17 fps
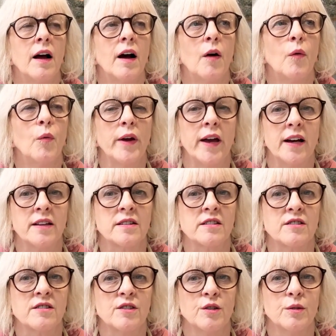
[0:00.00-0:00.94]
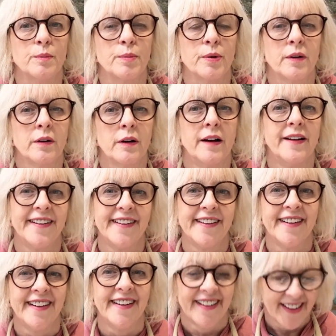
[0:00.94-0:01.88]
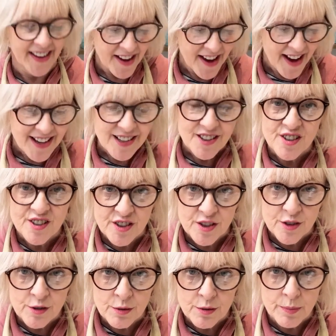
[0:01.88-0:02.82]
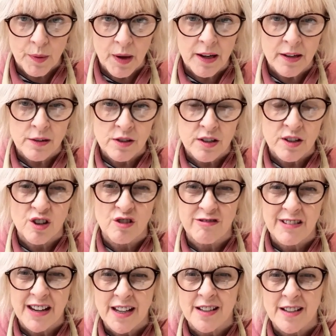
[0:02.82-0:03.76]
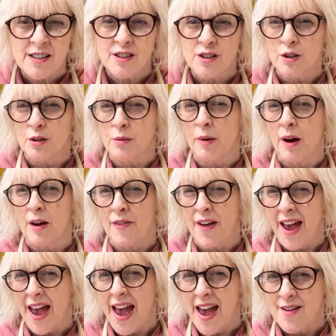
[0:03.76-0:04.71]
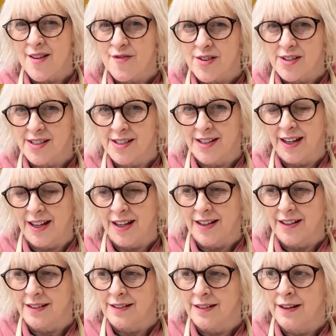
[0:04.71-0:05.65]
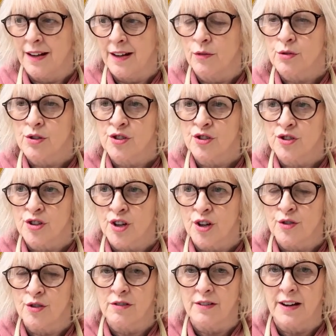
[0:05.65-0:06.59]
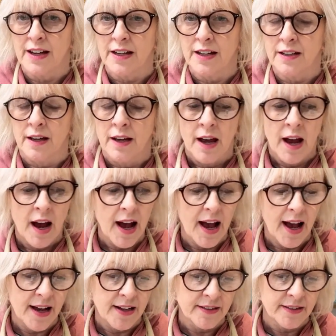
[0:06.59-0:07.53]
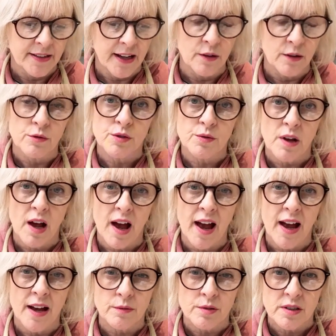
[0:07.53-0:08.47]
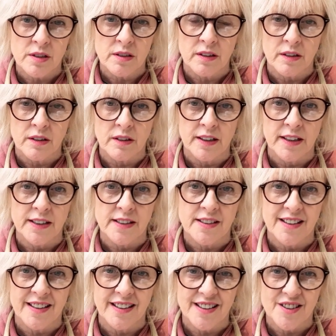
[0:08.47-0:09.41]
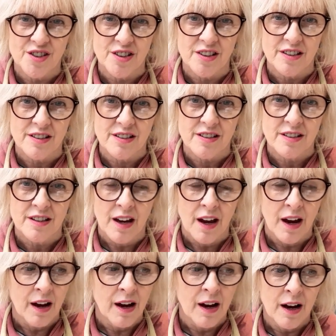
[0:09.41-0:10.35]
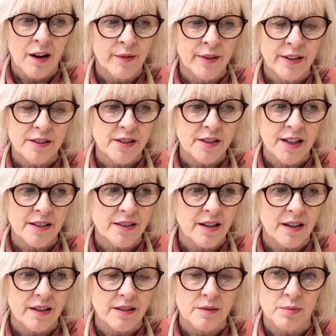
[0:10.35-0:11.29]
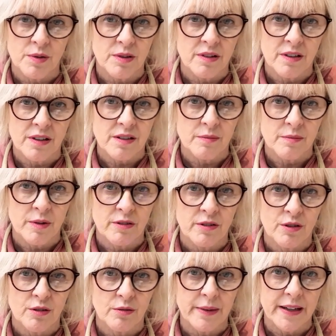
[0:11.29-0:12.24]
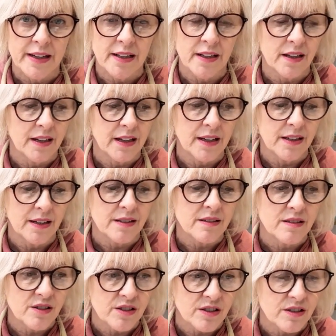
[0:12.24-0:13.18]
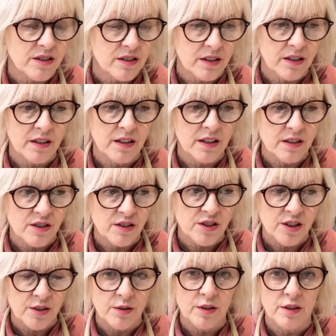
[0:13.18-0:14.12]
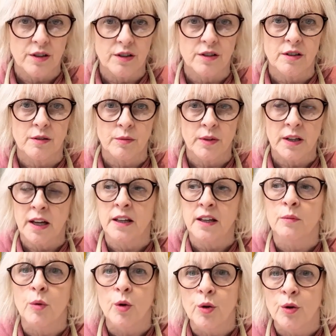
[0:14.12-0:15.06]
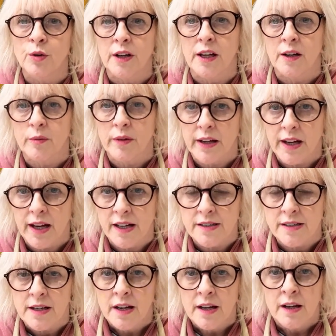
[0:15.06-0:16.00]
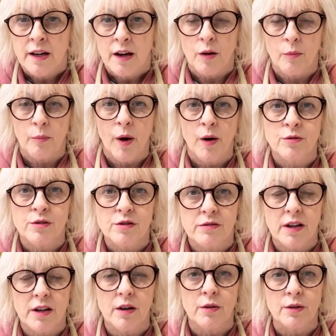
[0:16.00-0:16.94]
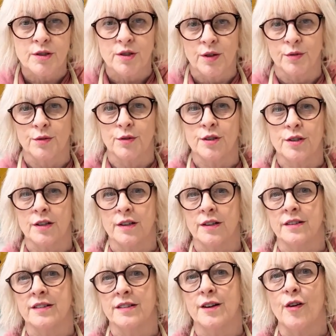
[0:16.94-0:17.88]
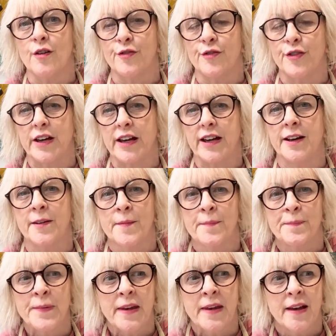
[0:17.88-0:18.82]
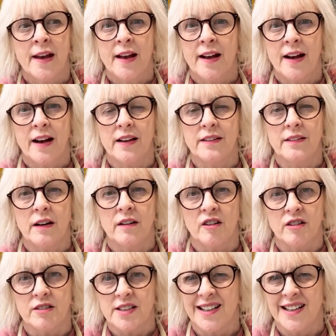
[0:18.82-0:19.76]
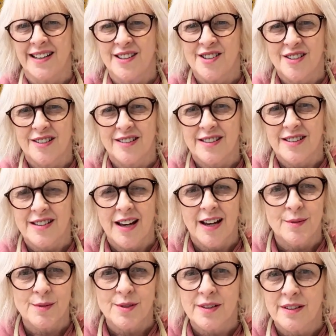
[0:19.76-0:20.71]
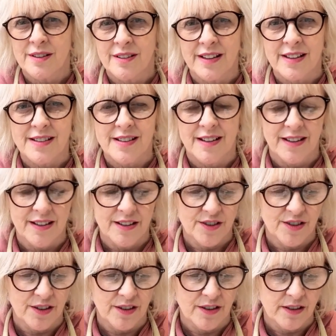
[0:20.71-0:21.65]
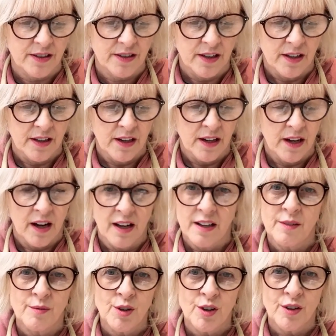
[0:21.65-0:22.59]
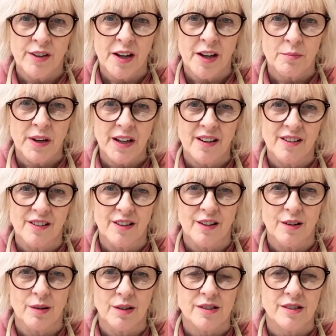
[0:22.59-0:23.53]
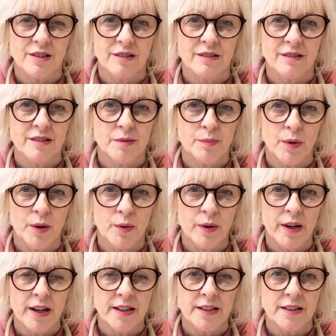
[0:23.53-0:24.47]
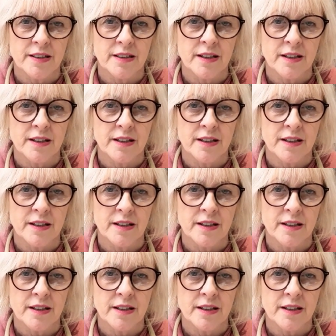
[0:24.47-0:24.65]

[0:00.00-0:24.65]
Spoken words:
we had soup. It was the greenest soup I've ever seen. It was so green and it was absolutely delicious. I mean, Jan's husband is a miracle maker. He's so good. And in the morning we had compulsory croissants and coffee, and oh, delicious, absolutely delicious. And I'm not that big on croissants, but we had